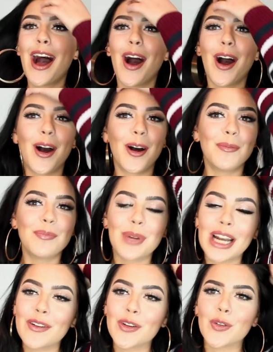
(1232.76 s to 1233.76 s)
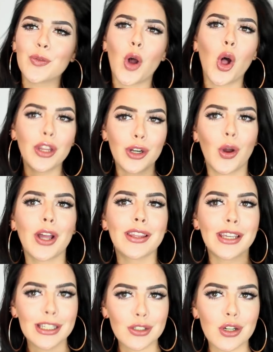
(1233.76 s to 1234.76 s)
Um, but all in all, I
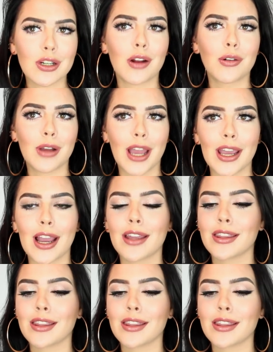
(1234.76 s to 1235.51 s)
think it turned out okay.